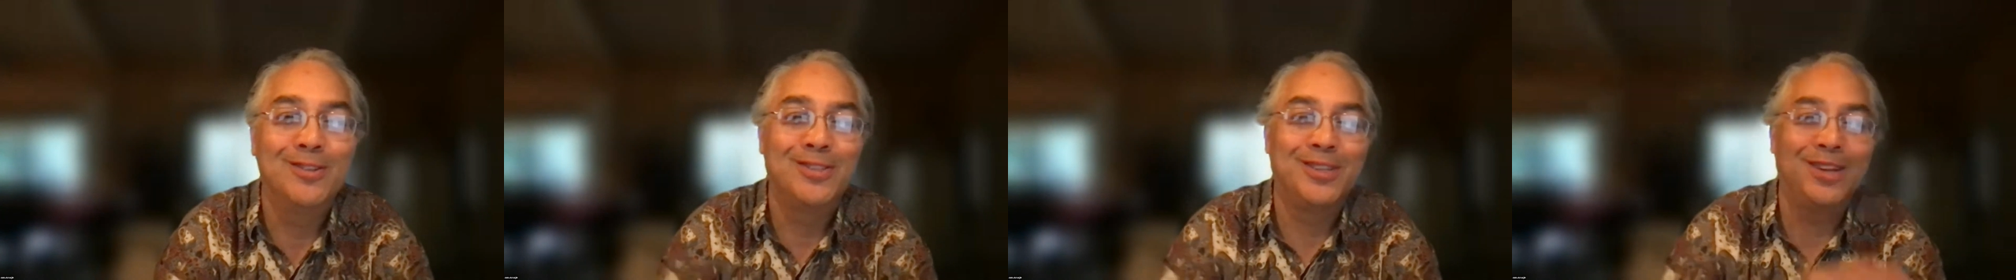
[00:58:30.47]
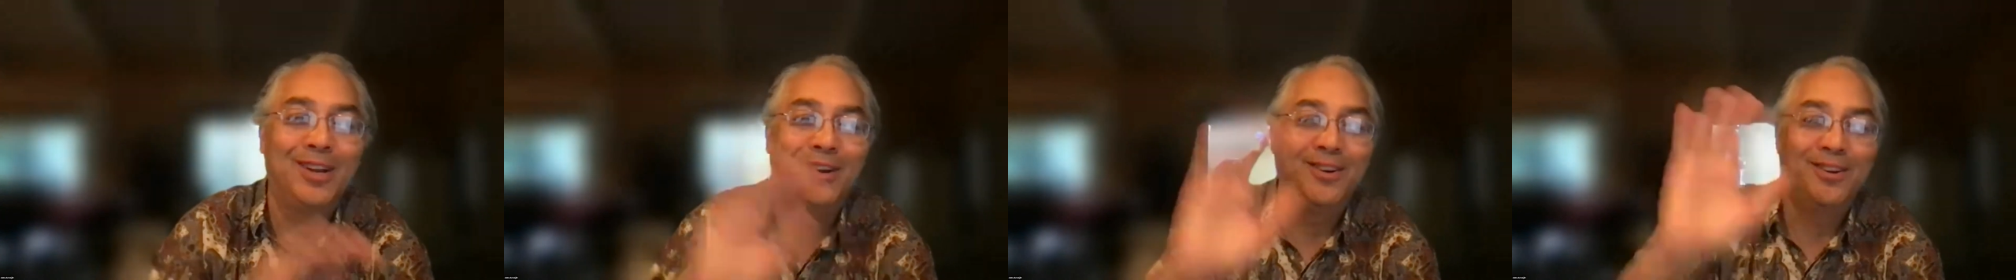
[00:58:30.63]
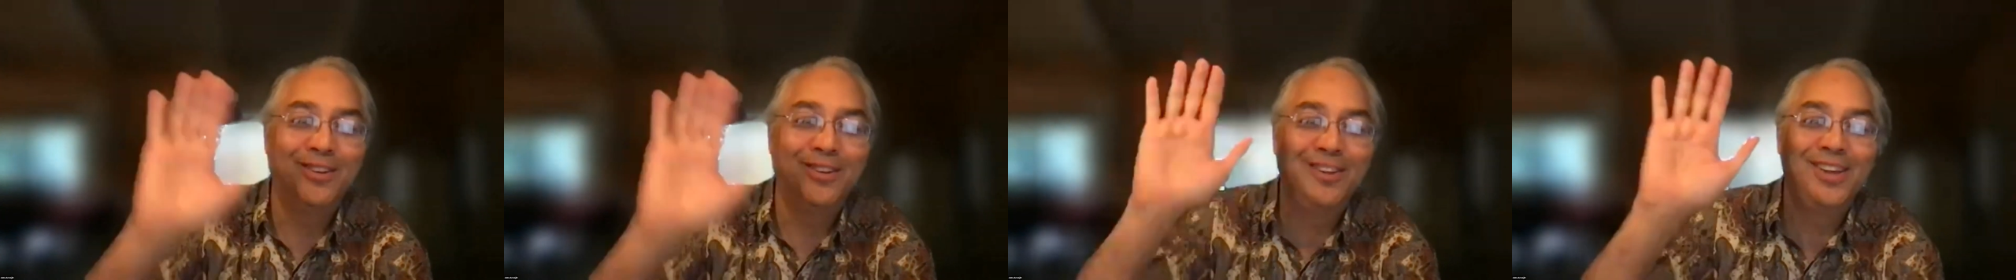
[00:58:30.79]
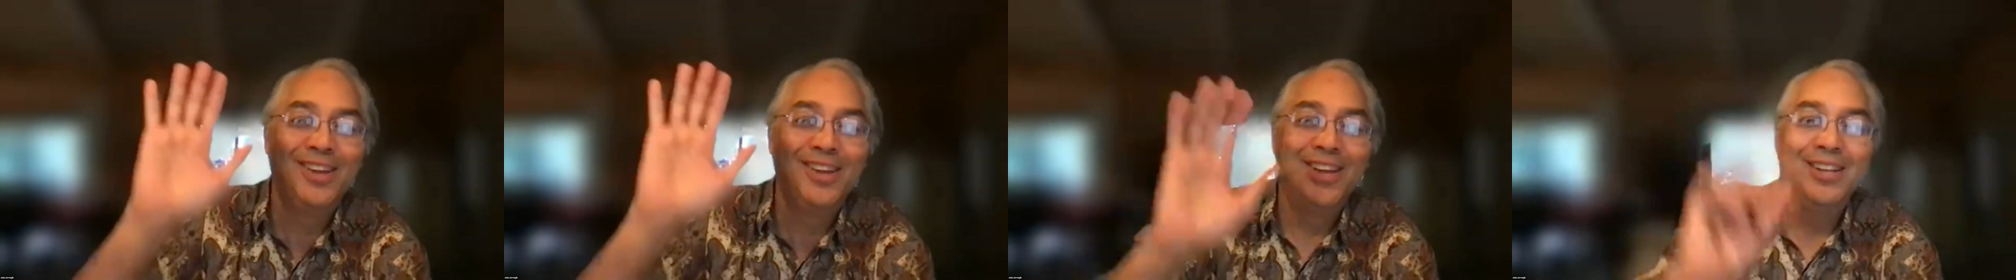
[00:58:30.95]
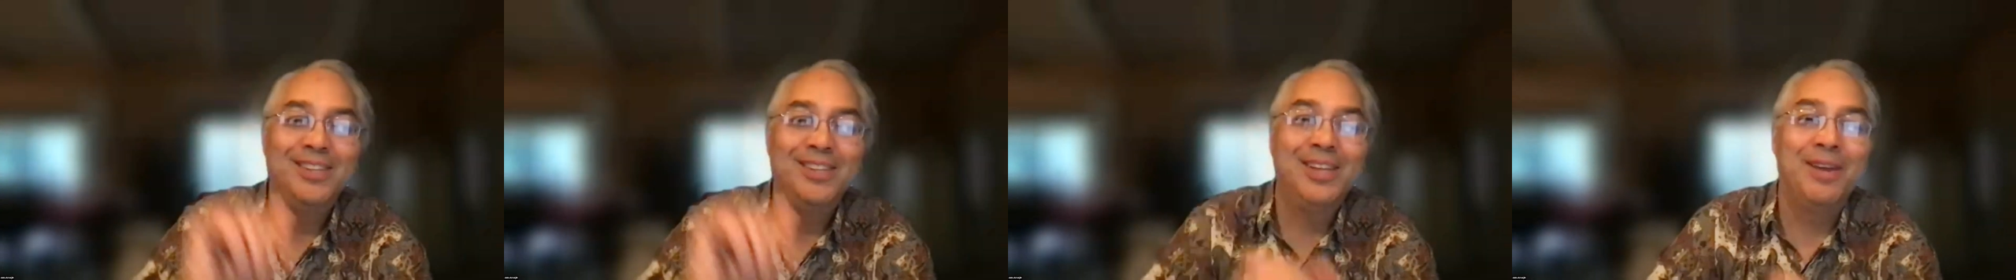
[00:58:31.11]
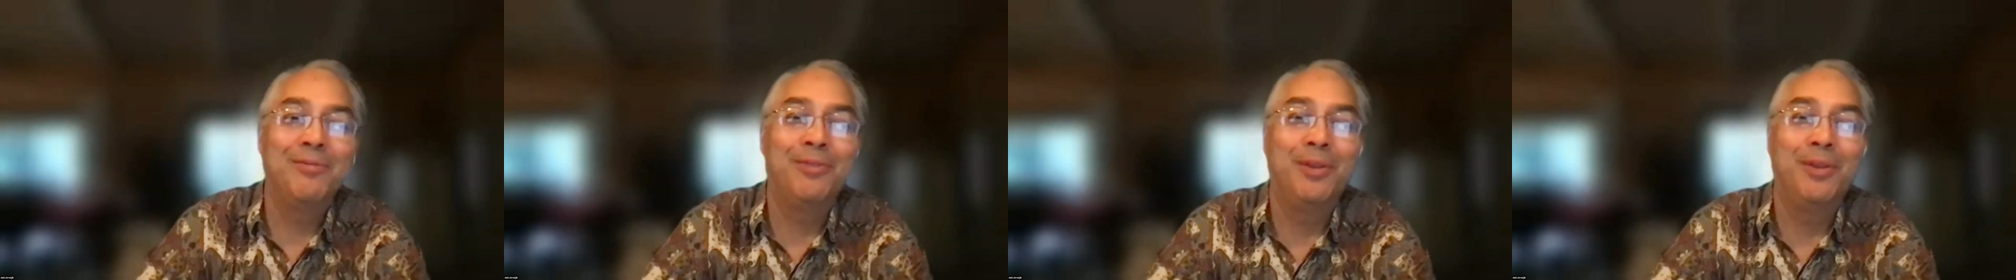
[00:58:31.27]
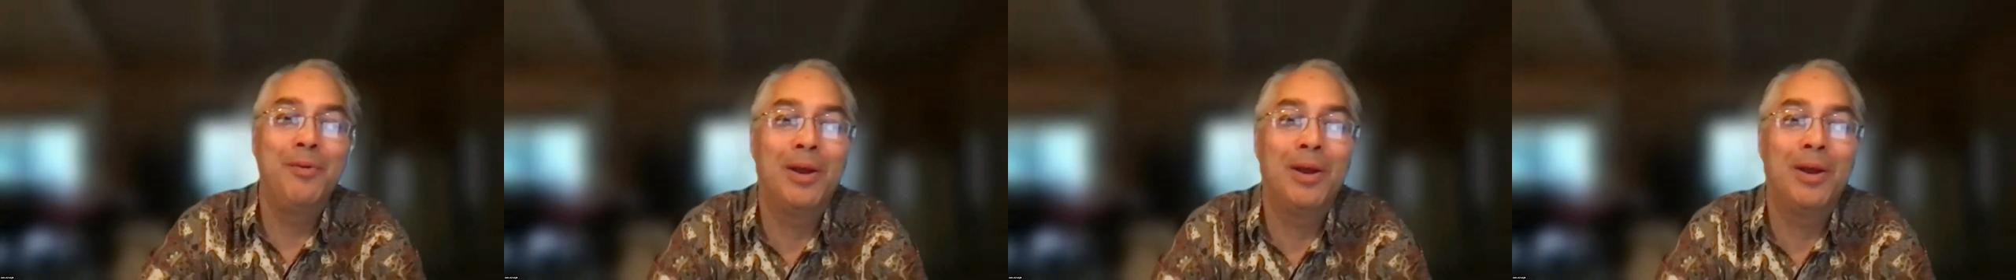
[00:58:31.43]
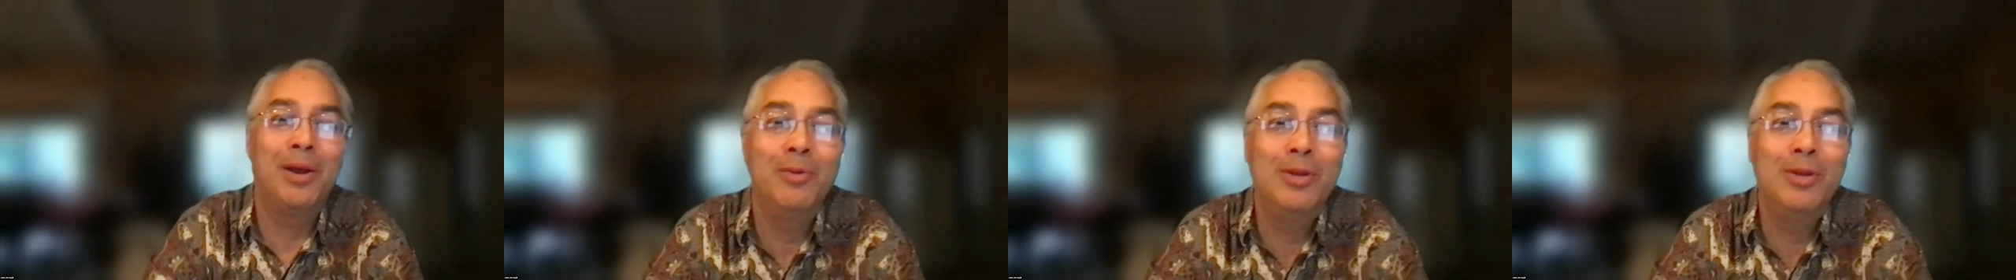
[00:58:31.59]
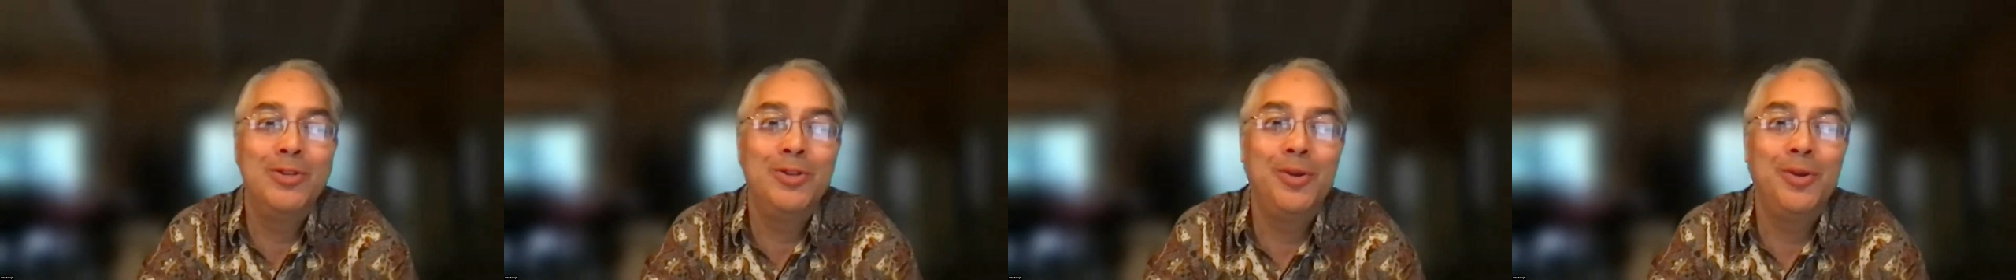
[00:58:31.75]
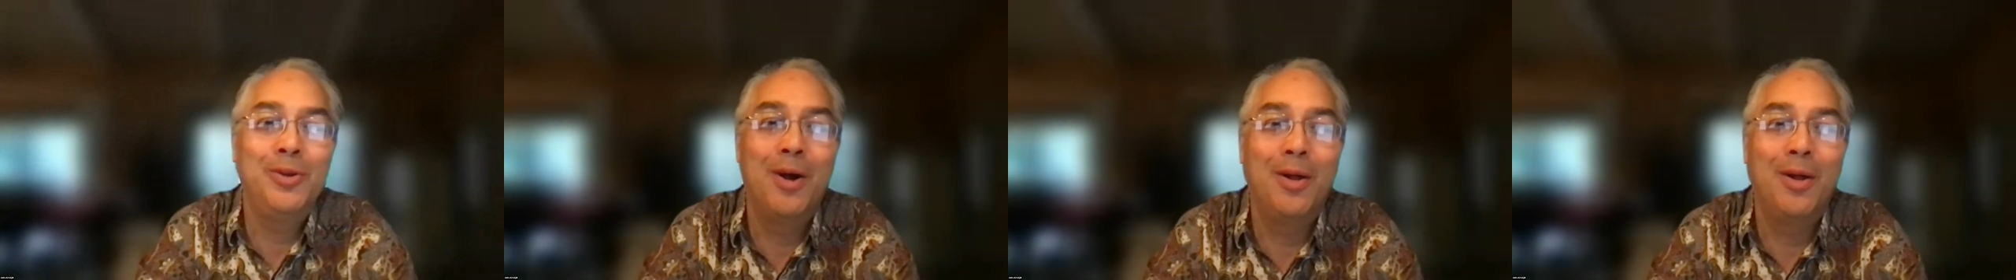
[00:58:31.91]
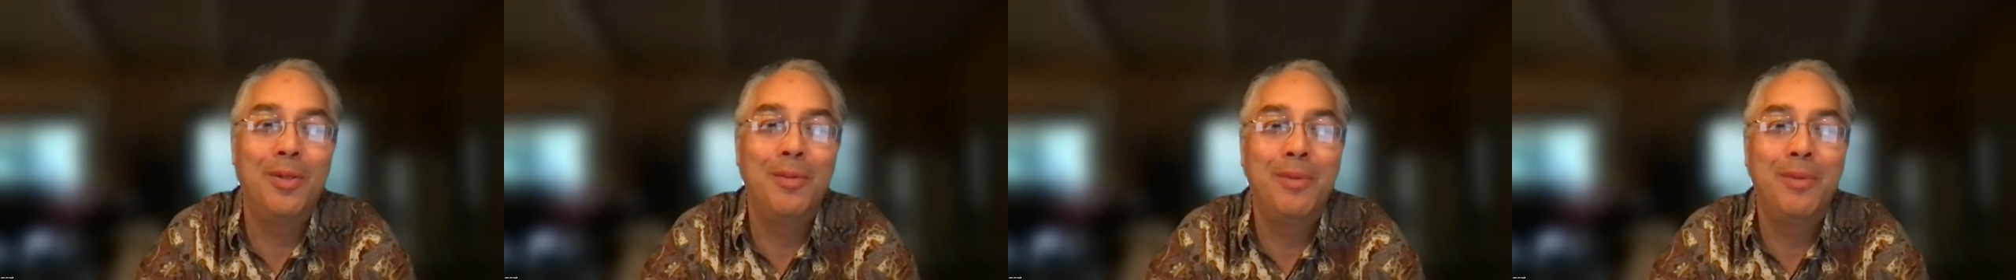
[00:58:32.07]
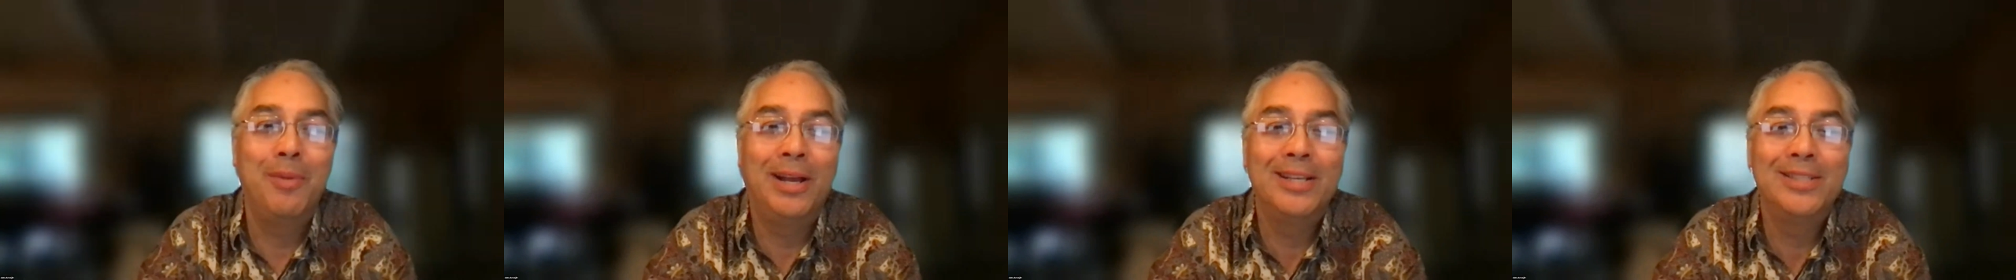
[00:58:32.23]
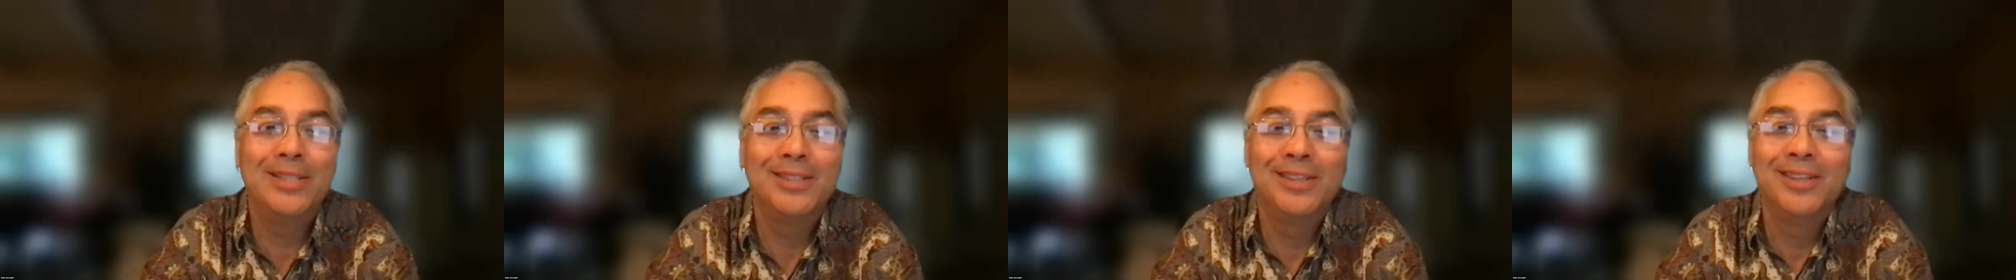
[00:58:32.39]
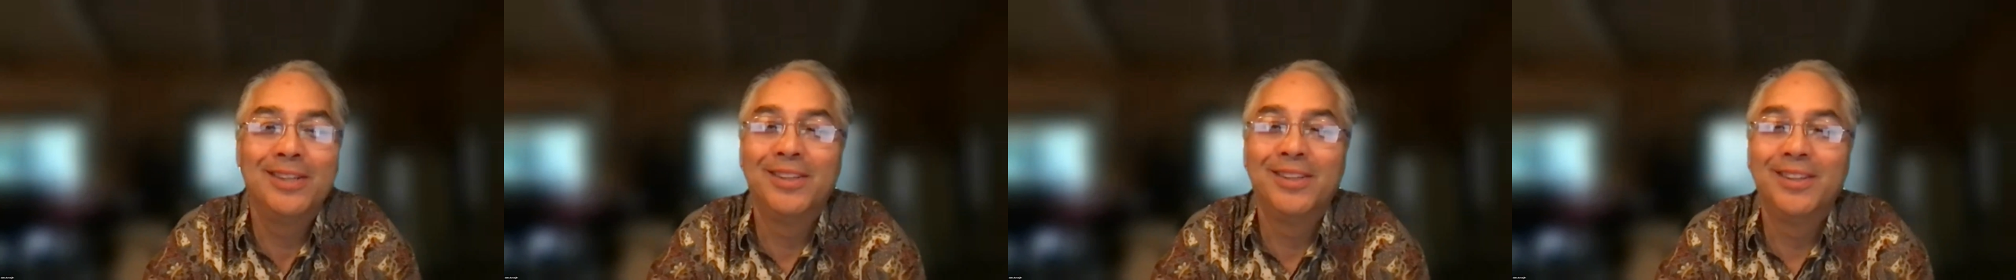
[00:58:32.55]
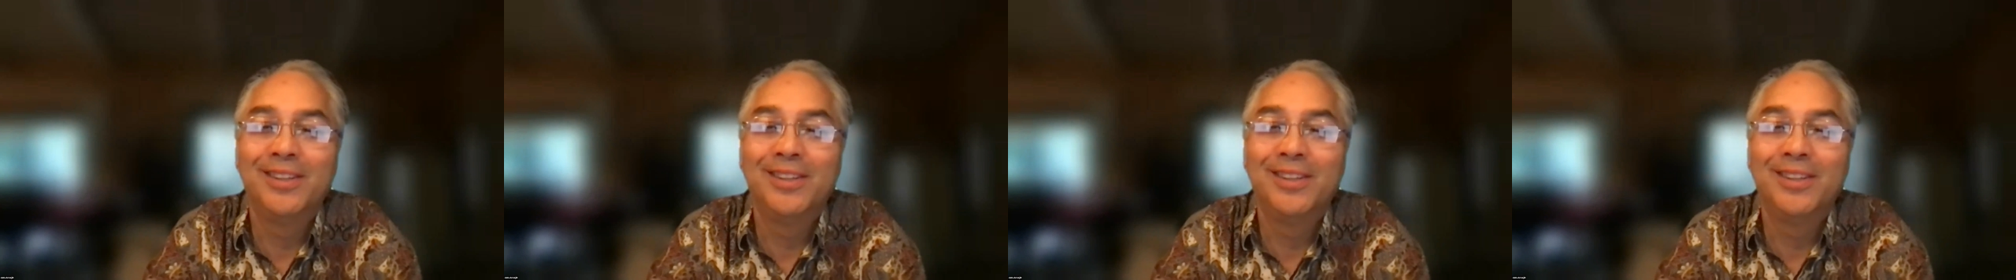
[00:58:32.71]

So definitely want to wish you all the best.